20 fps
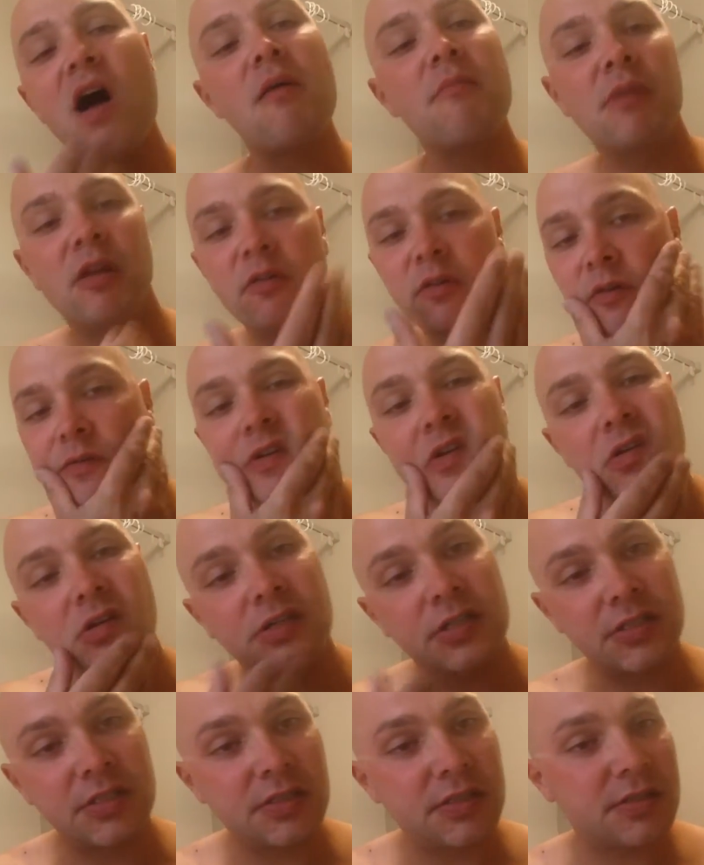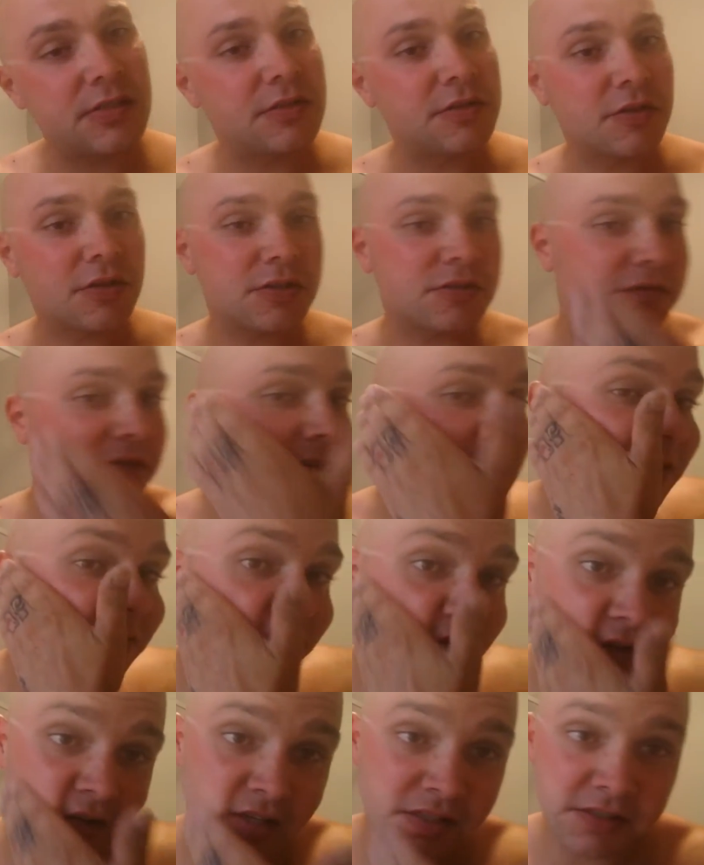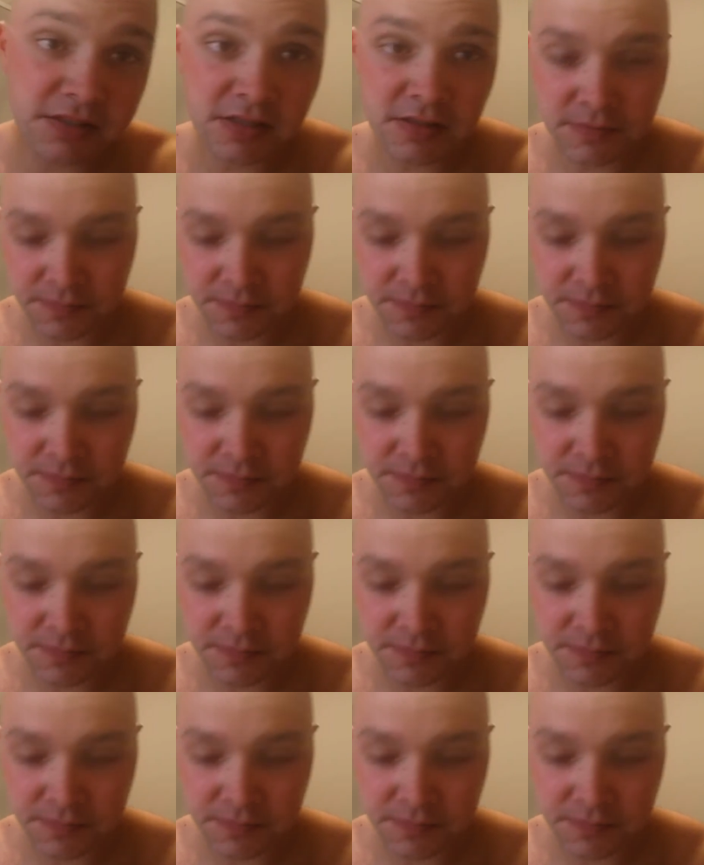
I'm left with a nice feeling face.